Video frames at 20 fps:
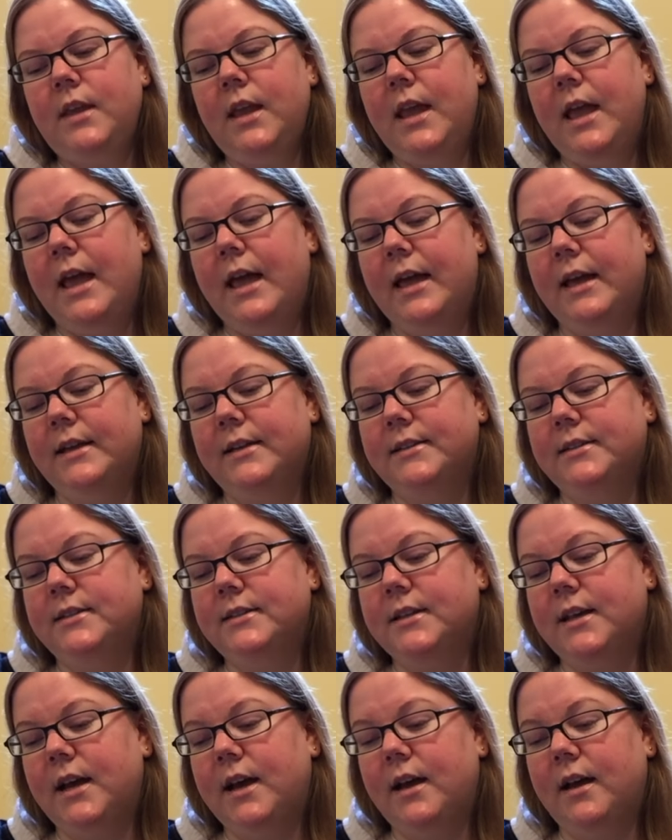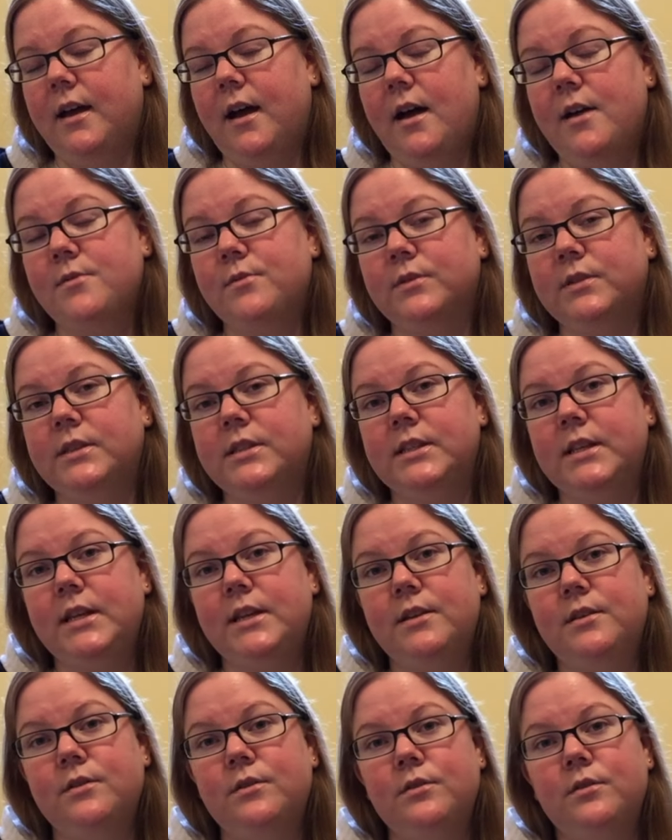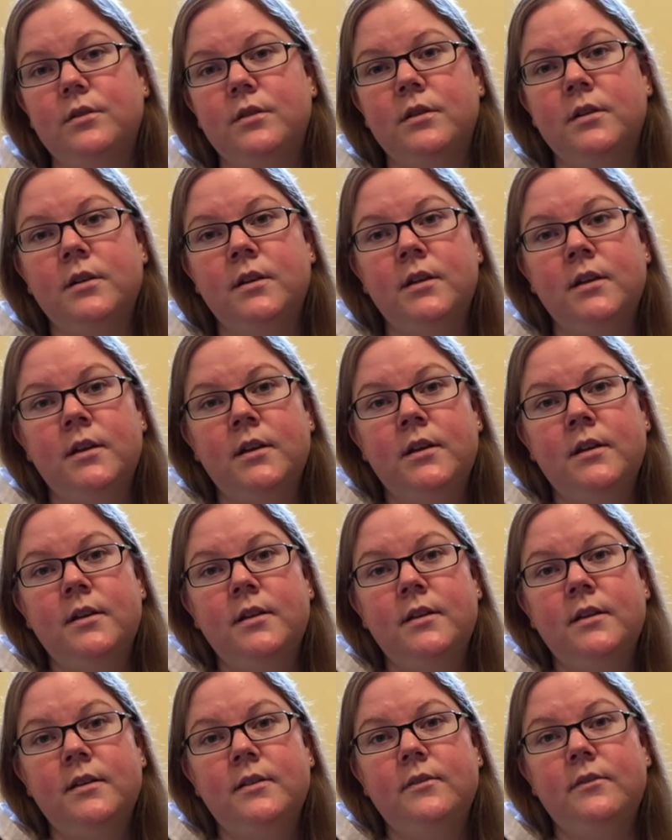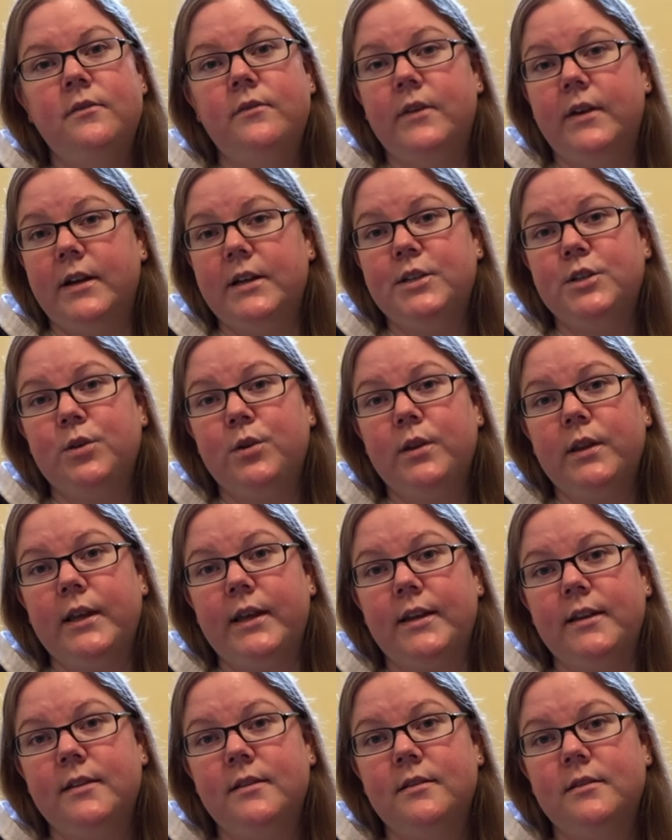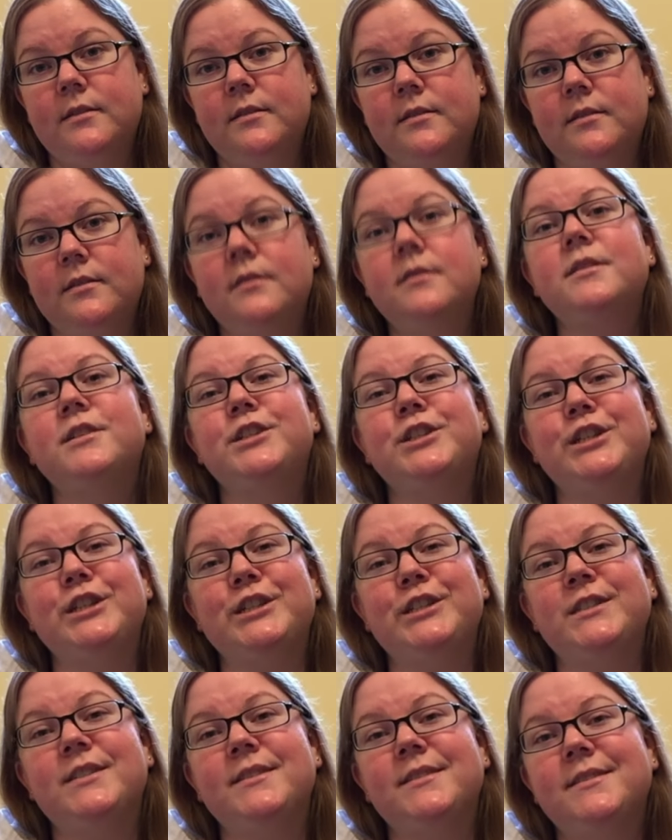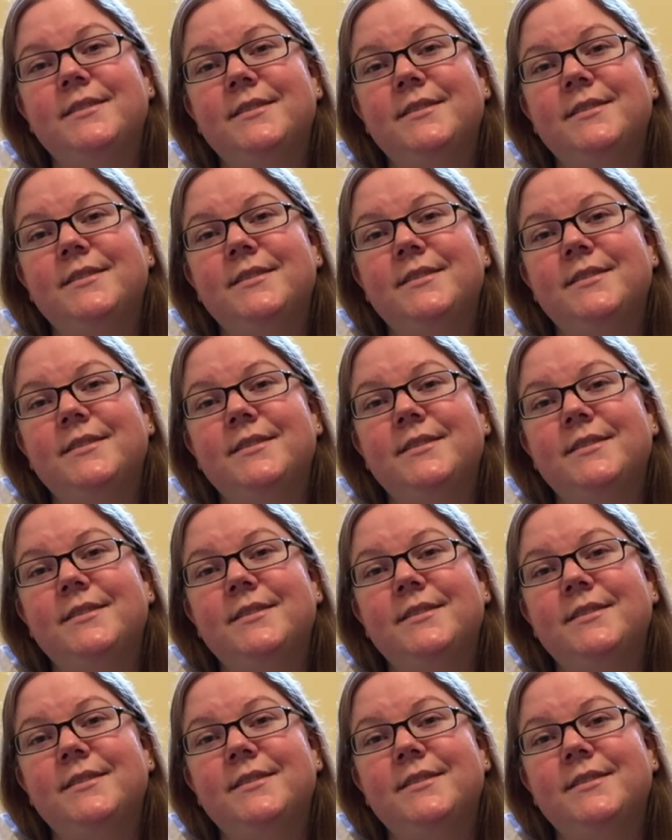And uh, I will see you very shortly. Cheers.